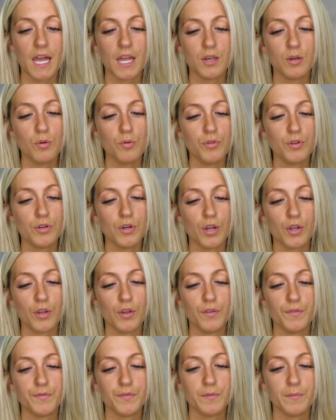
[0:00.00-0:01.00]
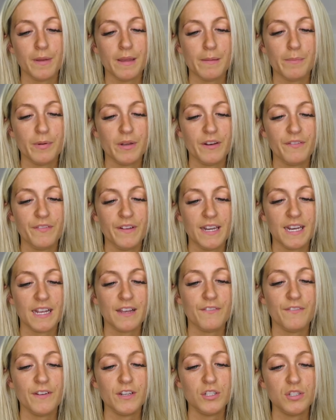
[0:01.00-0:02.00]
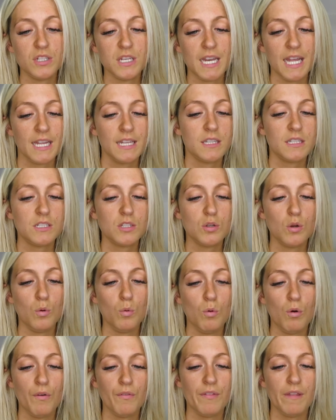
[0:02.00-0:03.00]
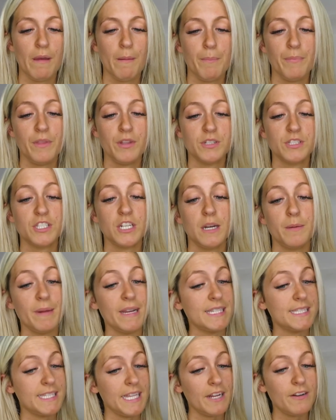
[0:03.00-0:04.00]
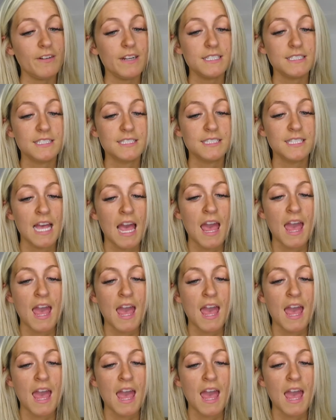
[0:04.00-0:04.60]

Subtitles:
I know they're not good for me, but I feel like if I let go of them, they'll share my secrets,